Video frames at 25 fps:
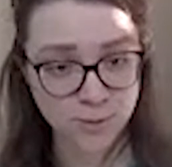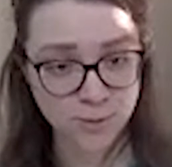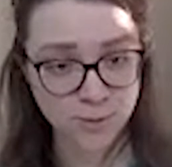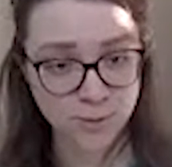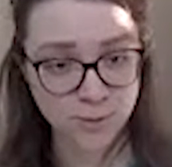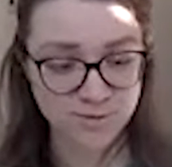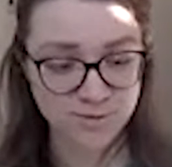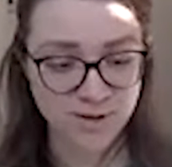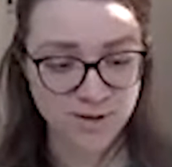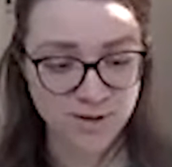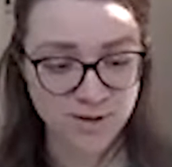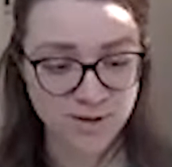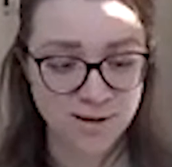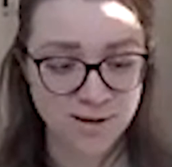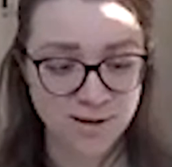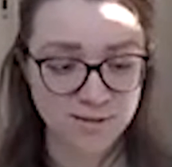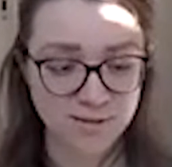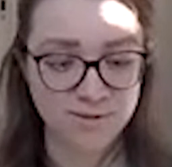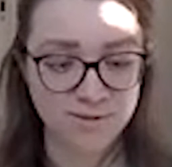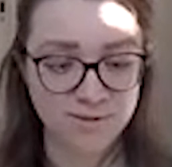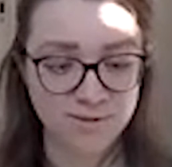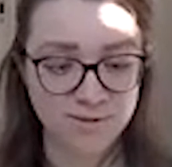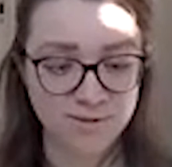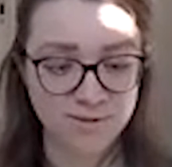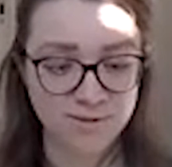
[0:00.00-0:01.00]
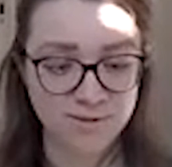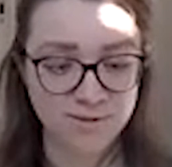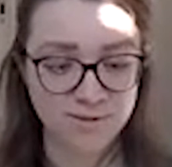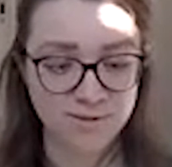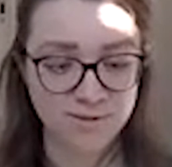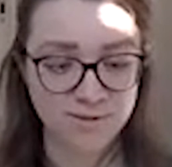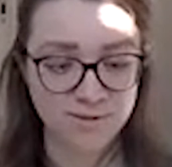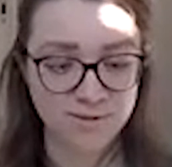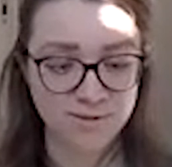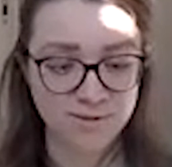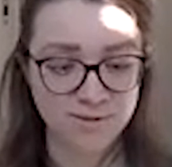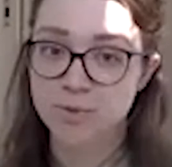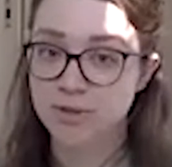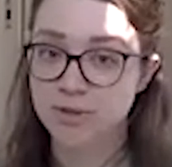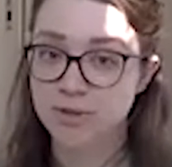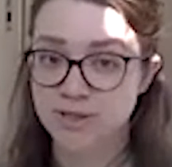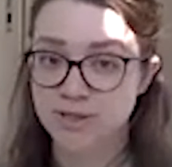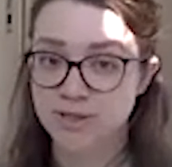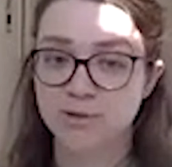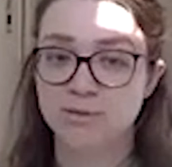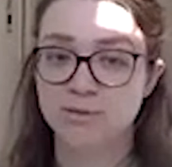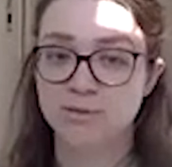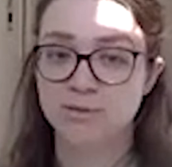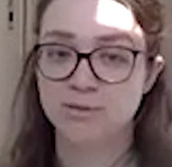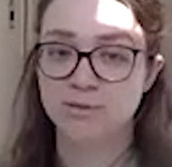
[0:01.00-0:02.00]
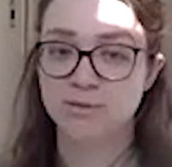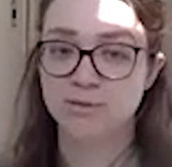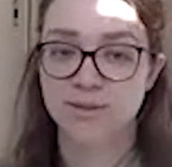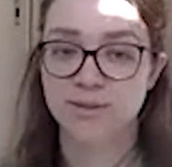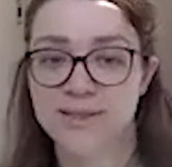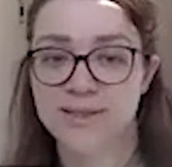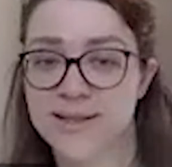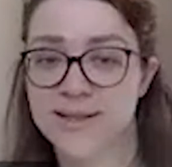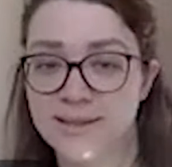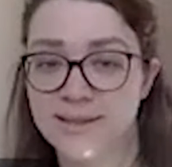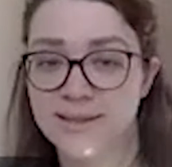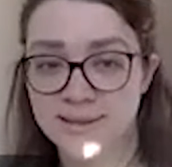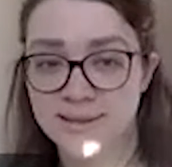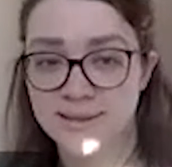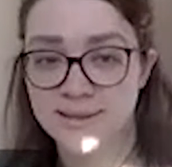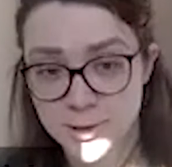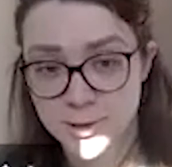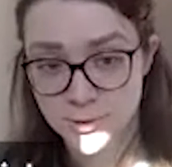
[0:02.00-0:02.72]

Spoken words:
25% of the test data